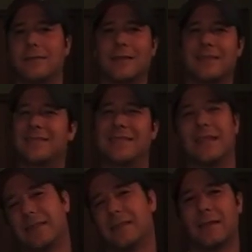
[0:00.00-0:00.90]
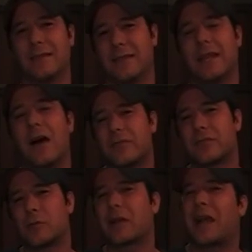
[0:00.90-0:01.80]
the
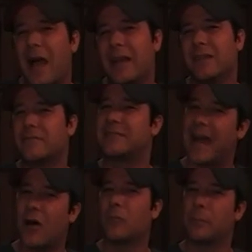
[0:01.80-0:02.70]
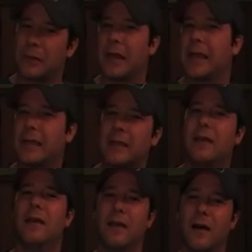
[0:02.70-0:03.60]
announcers were kind of downplaying
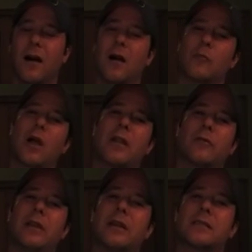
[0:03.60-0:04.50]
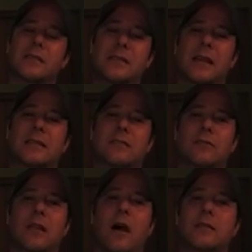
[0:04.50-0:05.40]
Rodriguez because he has
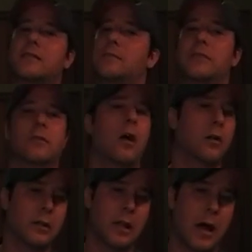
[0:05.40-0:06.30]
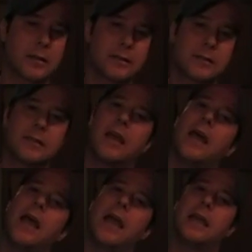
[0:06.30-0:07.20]
three losses, but they're all good losses,
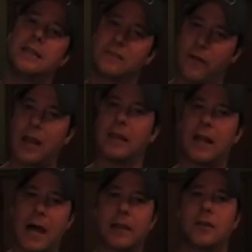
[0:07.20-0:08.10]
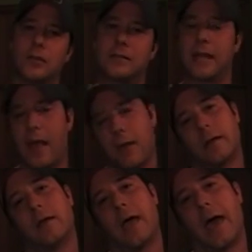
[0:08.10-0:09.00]
and he's fought a lot of good
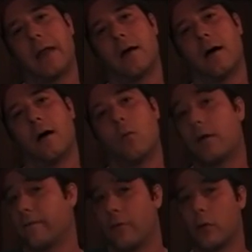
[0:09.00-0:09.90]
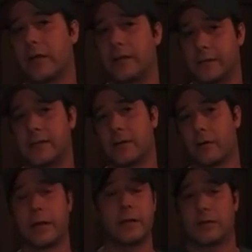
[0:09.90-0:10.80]
talent at 140,
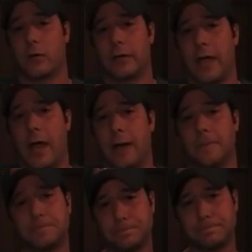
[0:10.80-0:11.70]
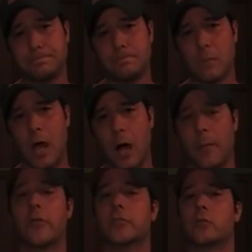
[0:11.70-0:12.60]
considering he's only had
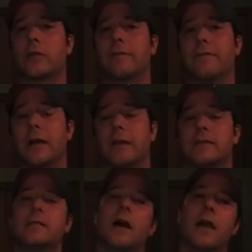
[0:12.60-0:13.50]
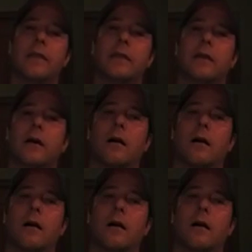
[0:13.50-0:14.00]
under 20 fights. I think,